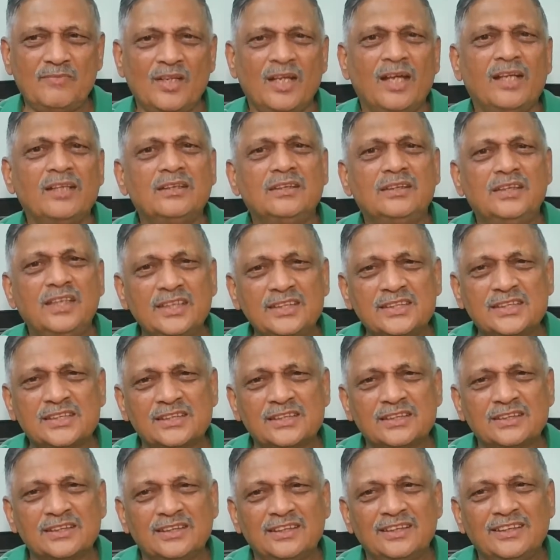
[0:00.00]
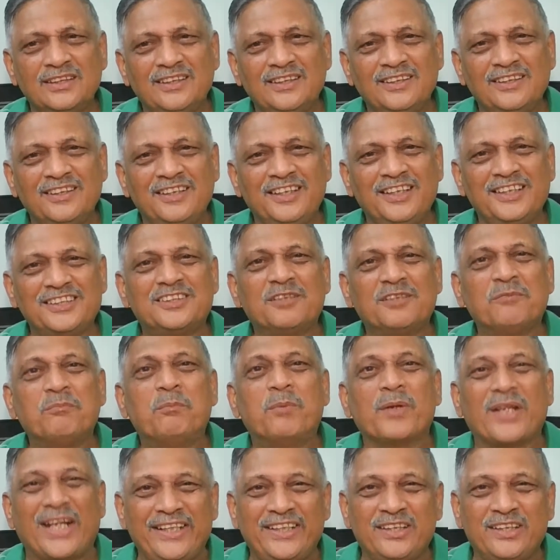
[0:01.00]
And this is the
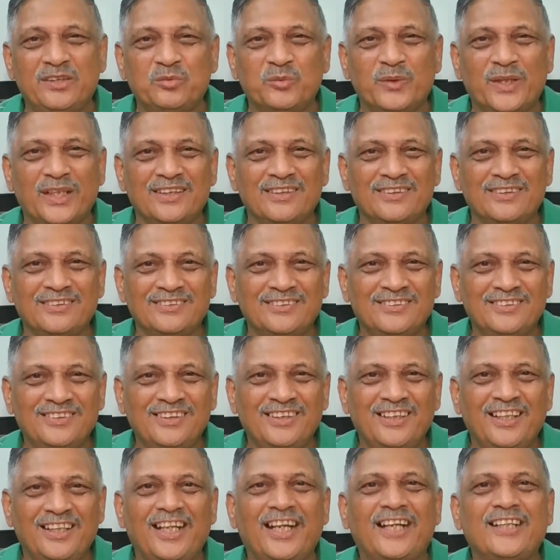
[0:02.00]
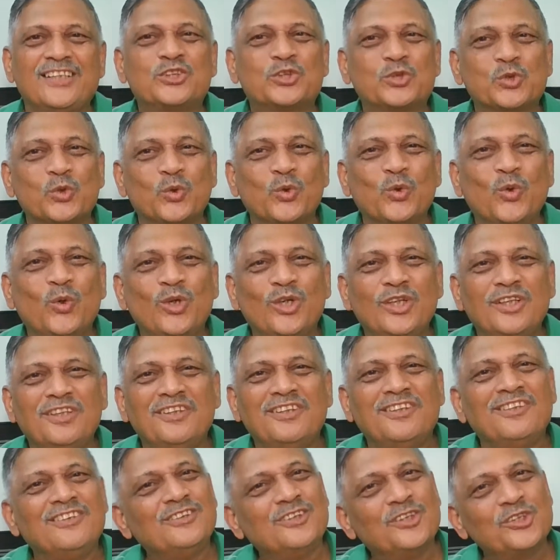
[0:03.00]
bright one, and so
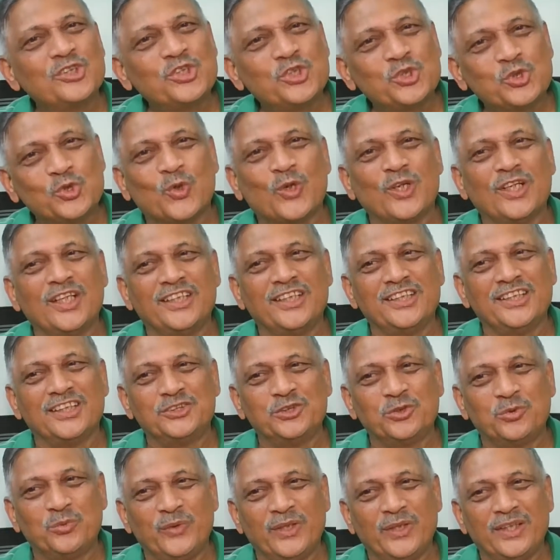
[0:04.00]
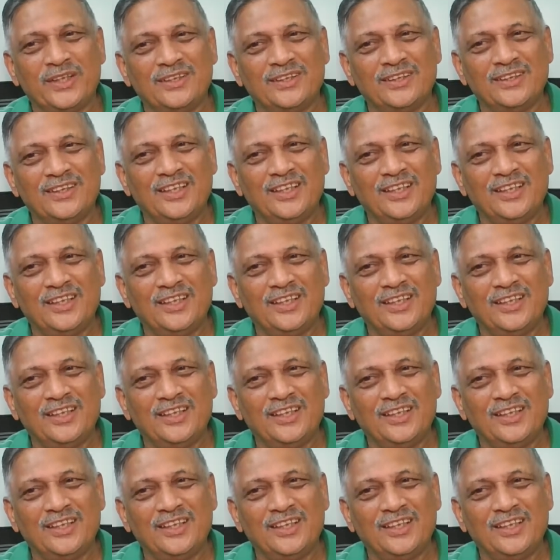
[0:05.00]
the Shukla Yajurveda.